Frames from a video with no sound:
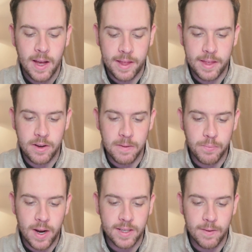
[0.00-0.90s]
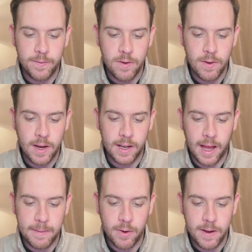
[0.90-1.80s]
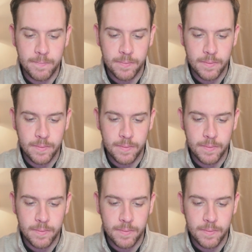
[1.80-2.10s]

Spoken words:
And then you can press view in library.